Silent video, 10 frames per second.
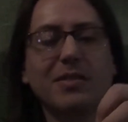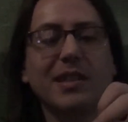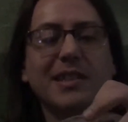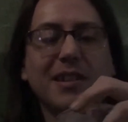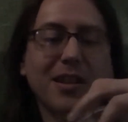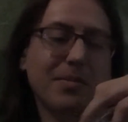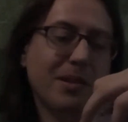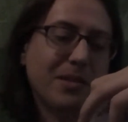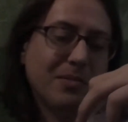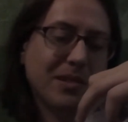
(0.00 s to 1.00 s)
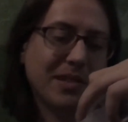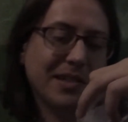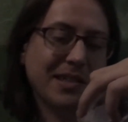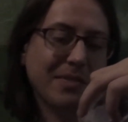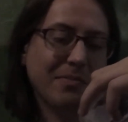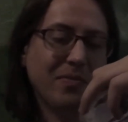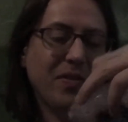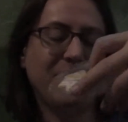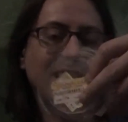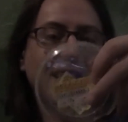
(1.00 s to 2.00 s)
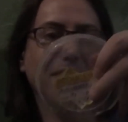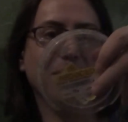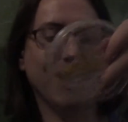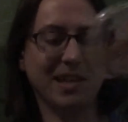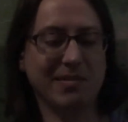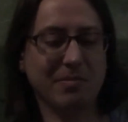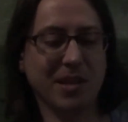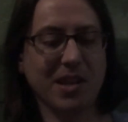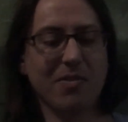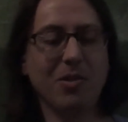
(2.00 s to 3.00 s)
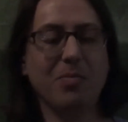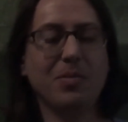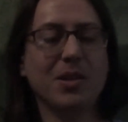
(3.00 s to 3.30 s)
This time it was 57p from the co-op.